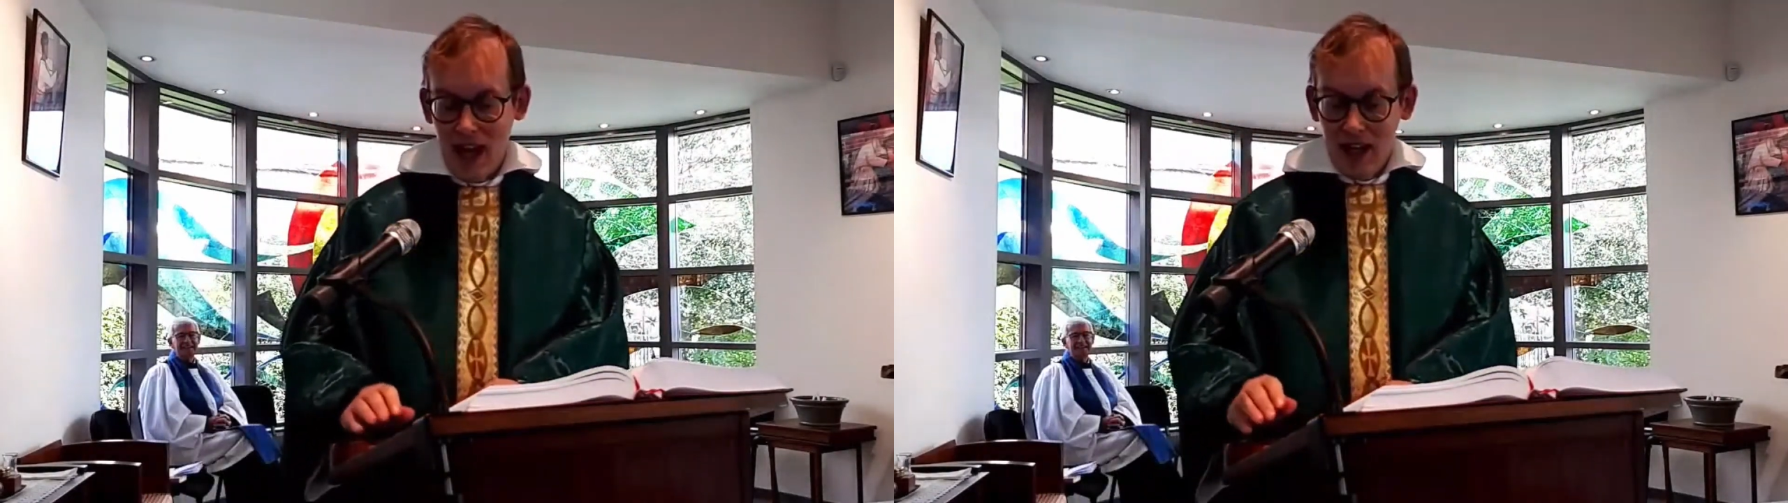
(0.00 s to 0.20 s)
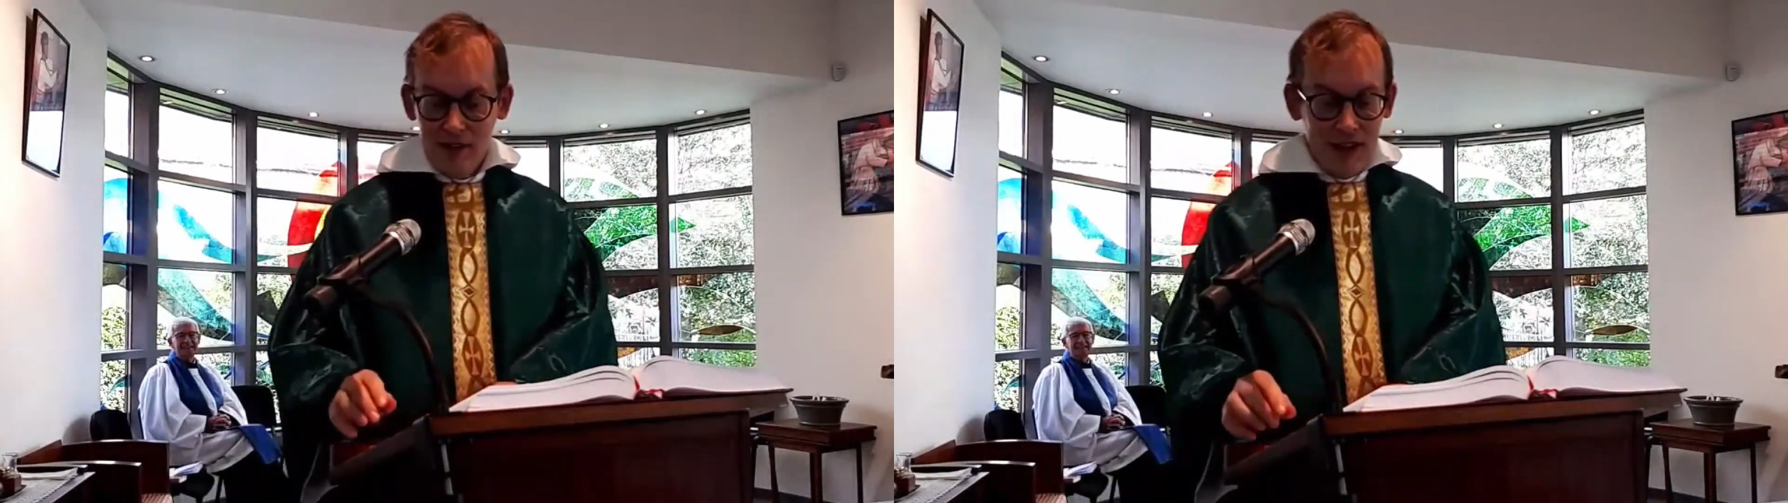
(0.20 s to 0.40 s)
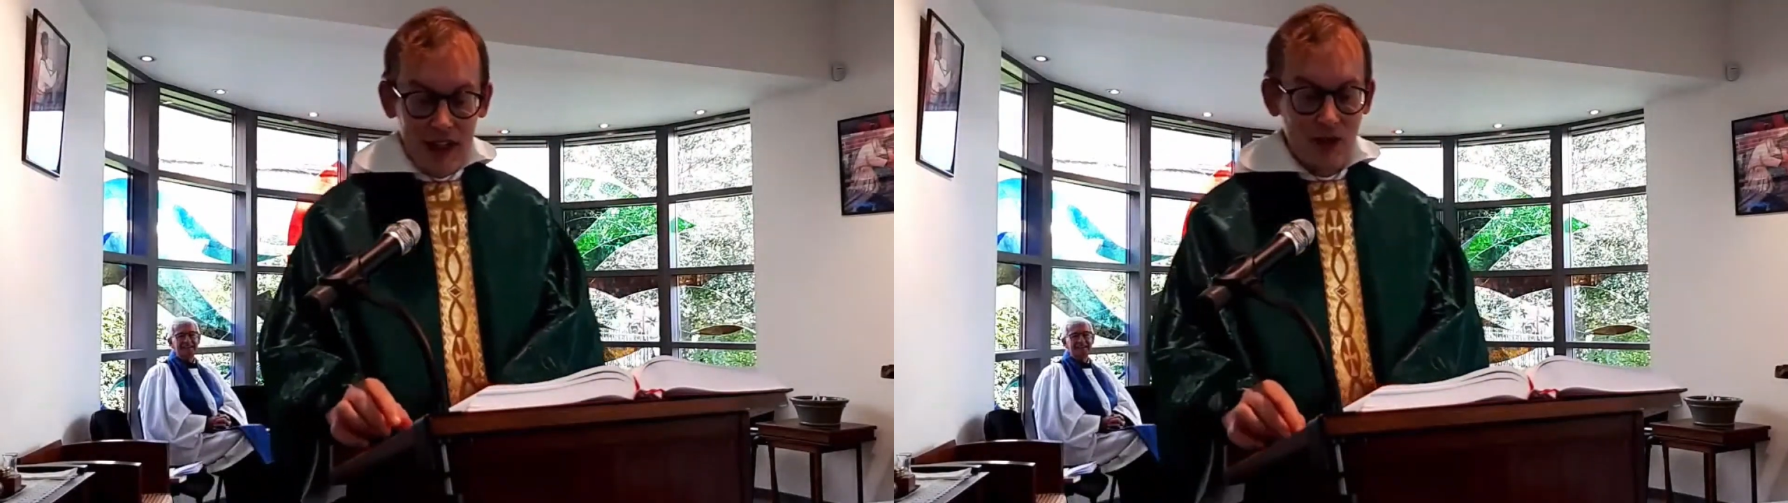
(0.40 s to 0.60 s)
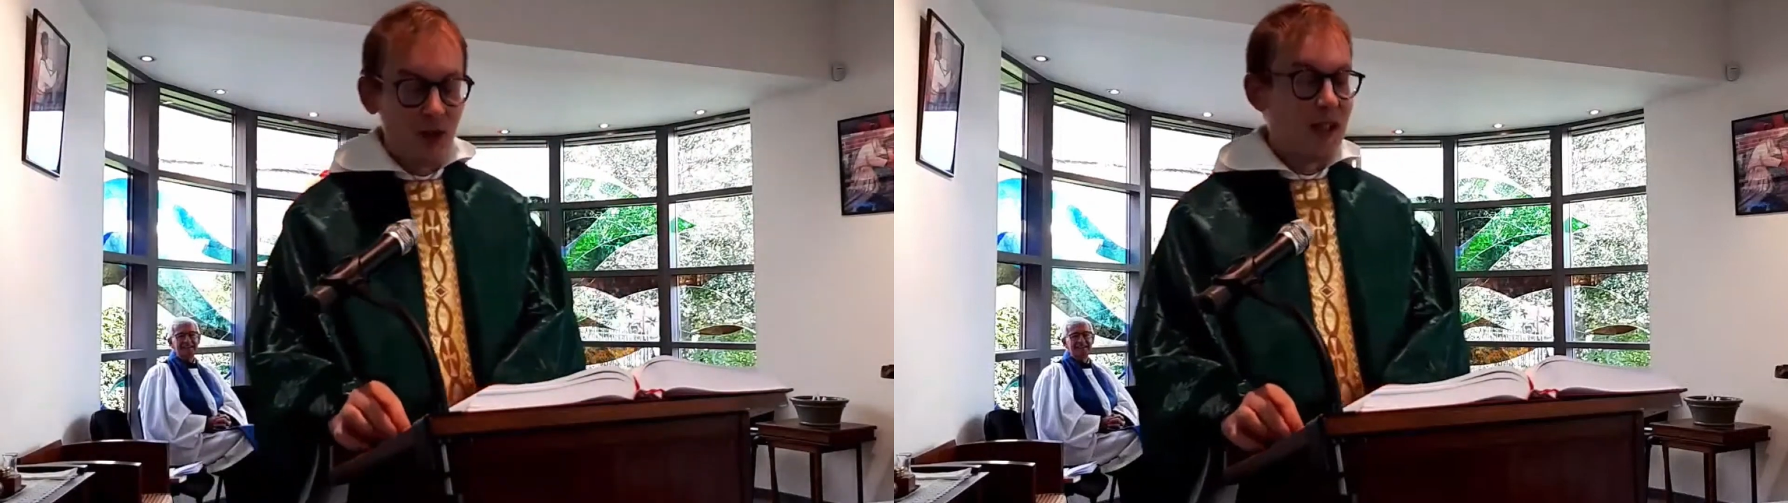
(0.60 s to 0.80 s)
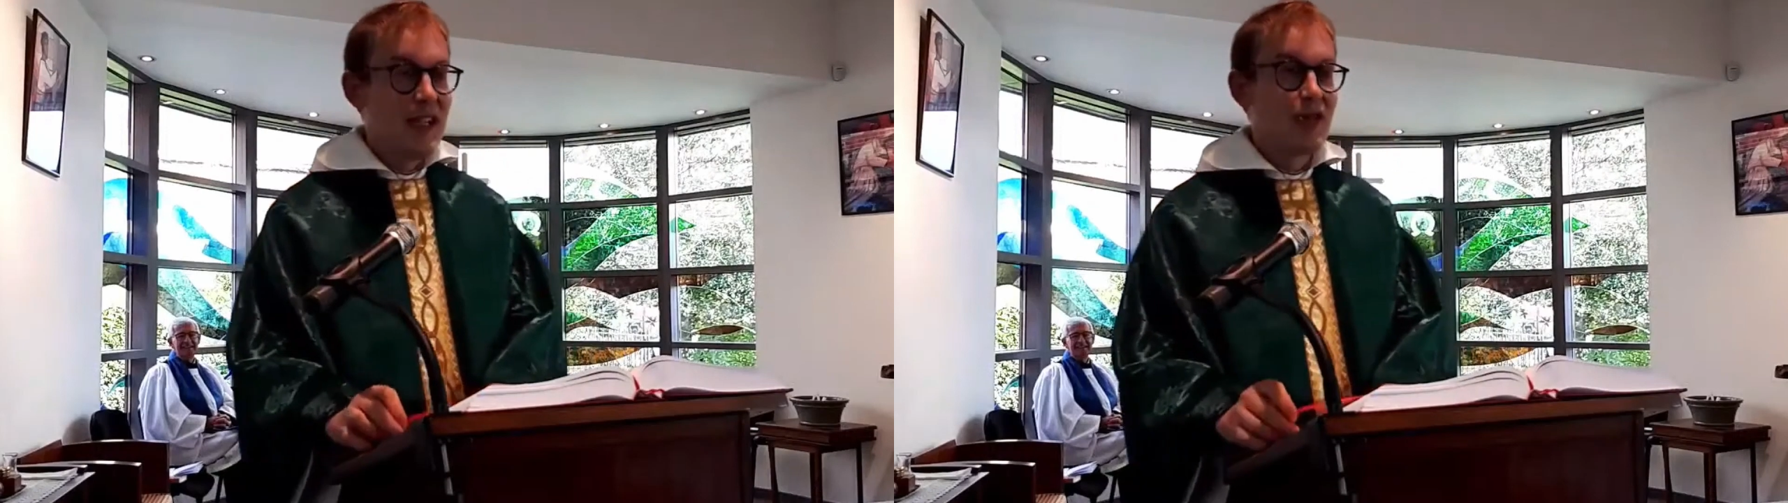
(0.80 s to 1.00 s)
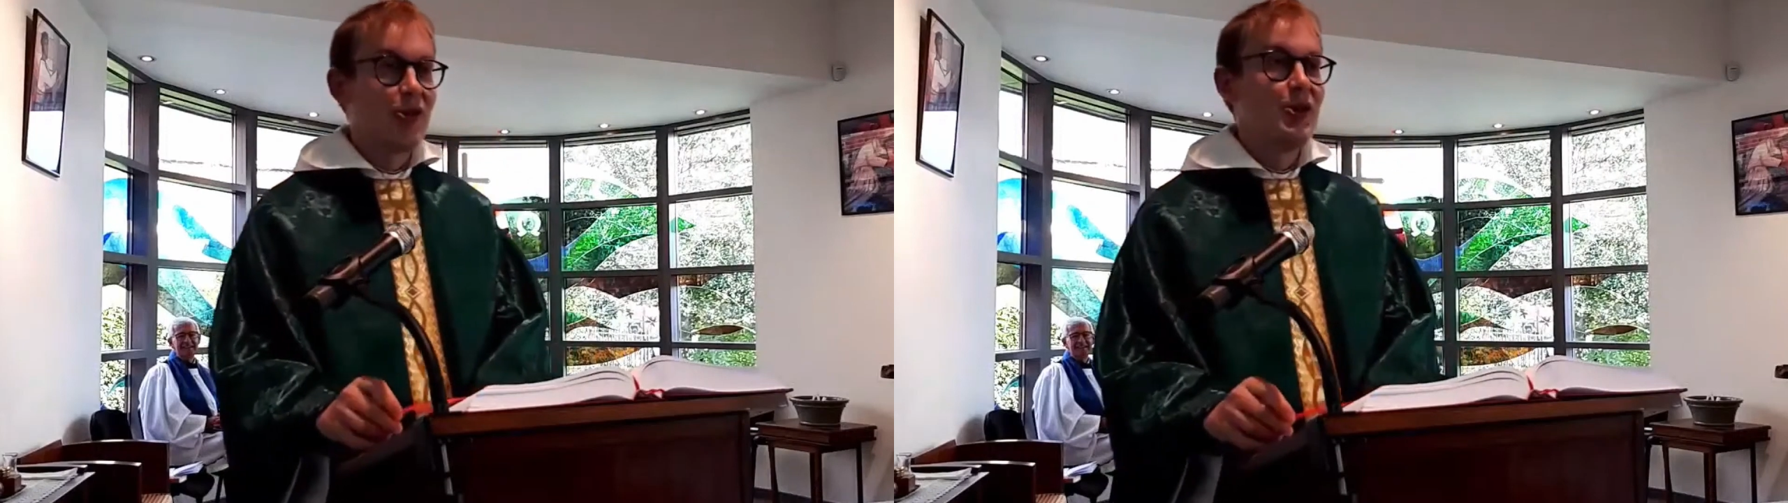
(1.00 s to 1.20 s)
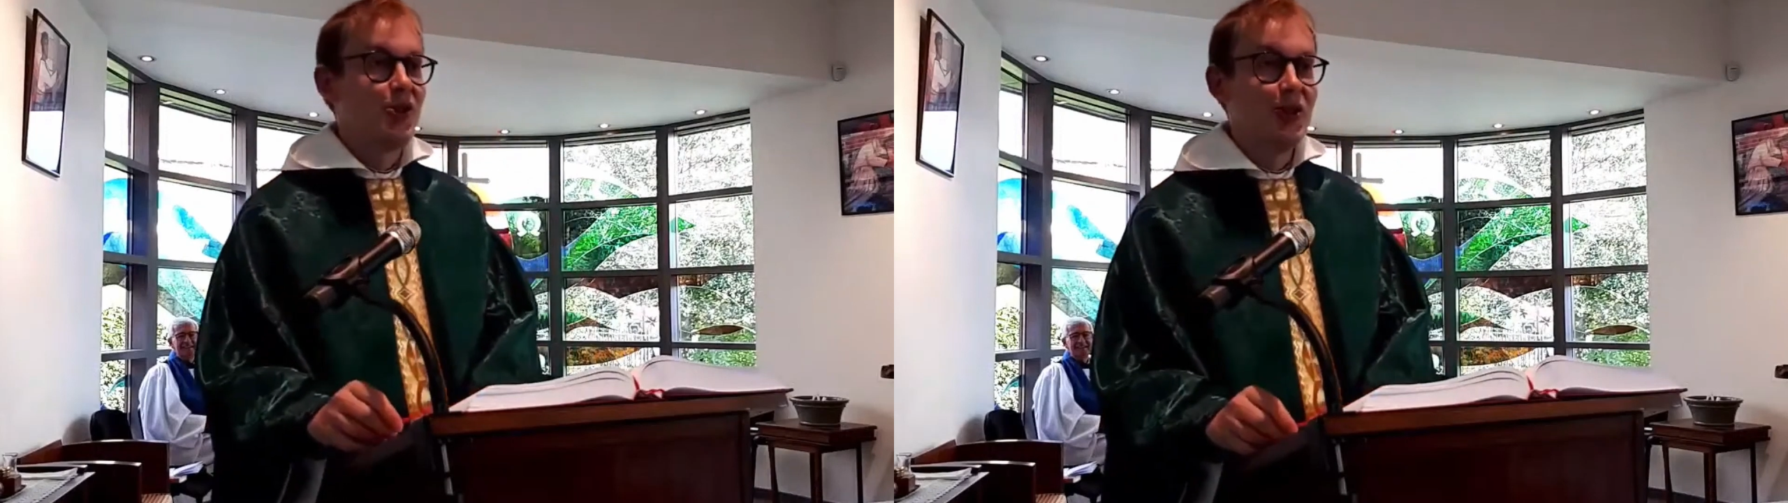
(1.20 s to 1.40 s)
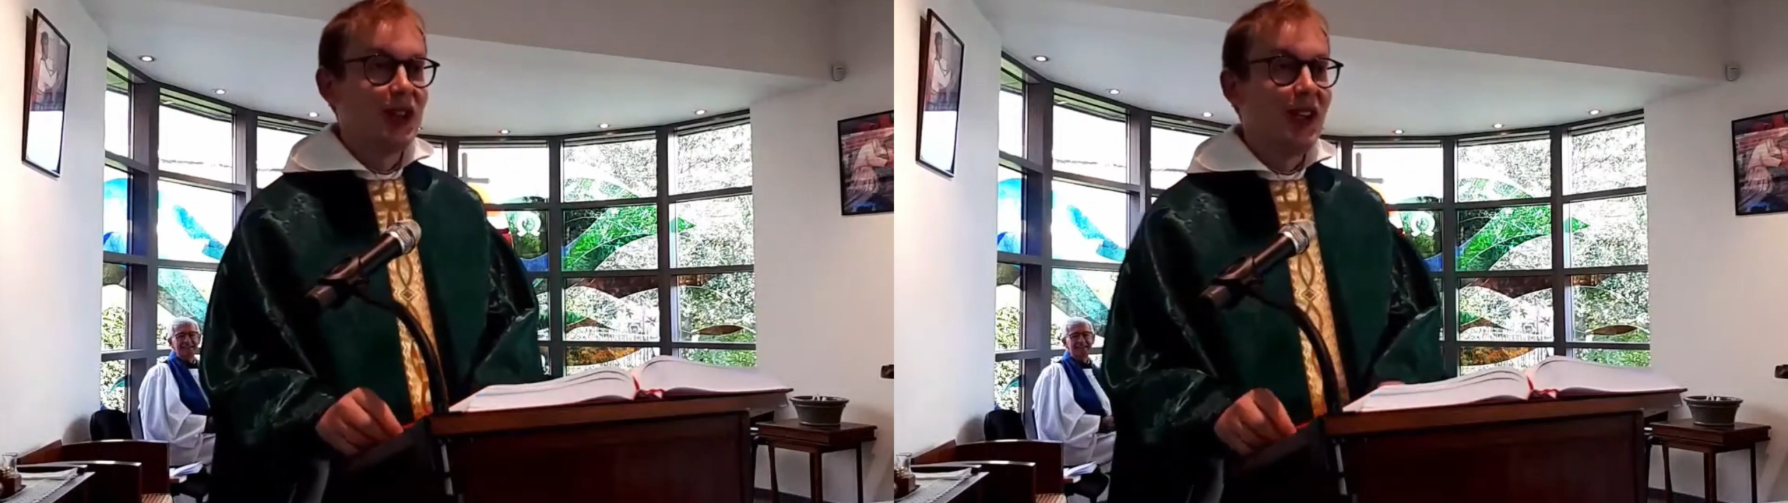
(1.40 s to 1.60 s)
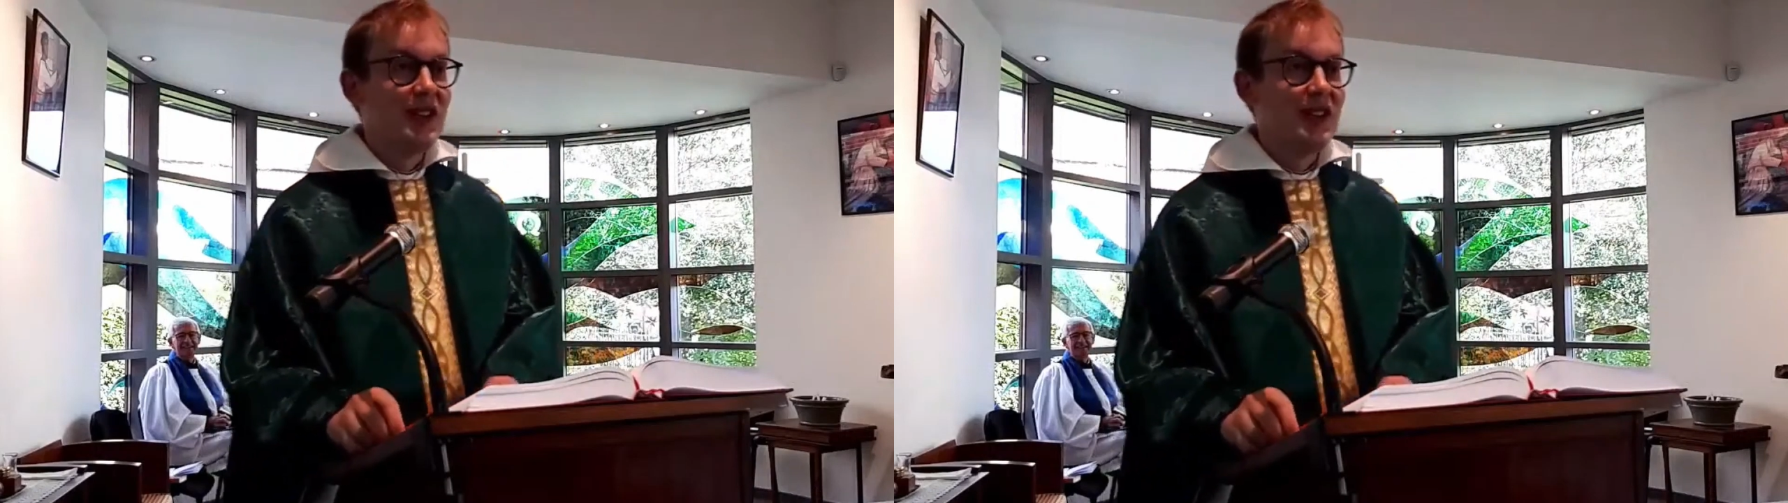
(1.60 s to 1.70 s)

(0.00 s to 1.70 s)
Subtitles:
and I think it's really crucial to